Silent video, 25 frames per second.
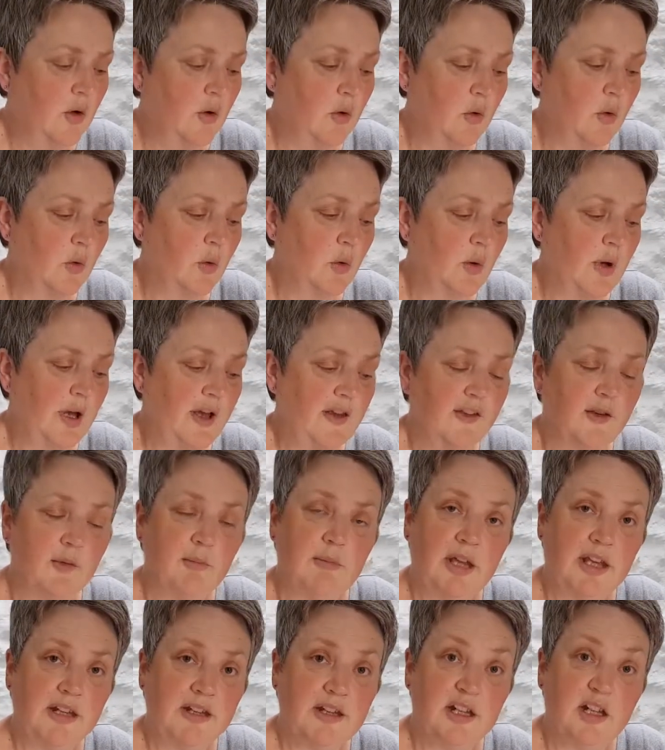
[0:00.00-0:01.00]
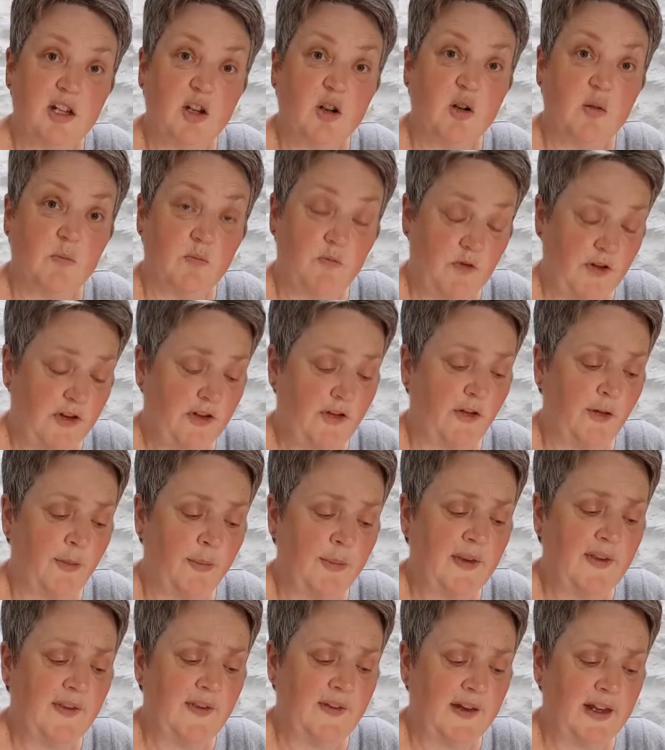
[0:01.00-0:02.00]
or hasn't made any obvious
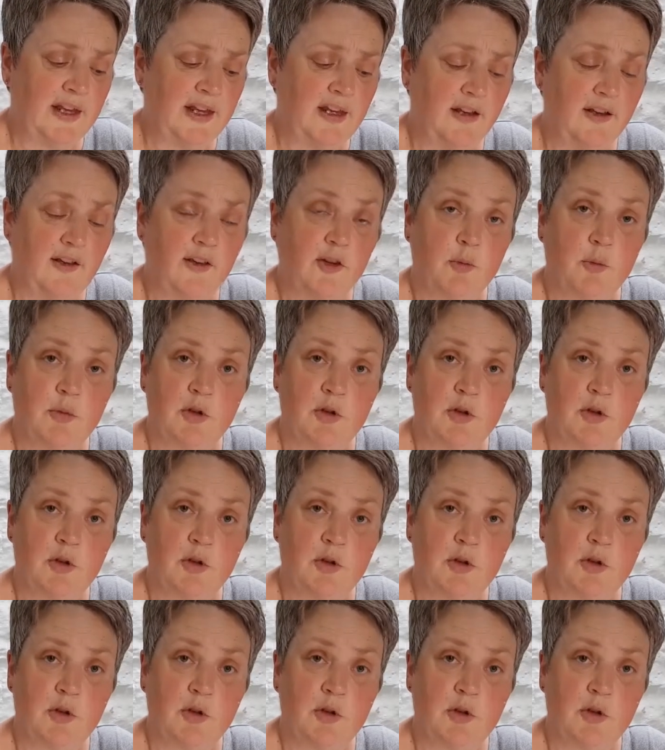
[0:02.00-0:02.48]
mistakes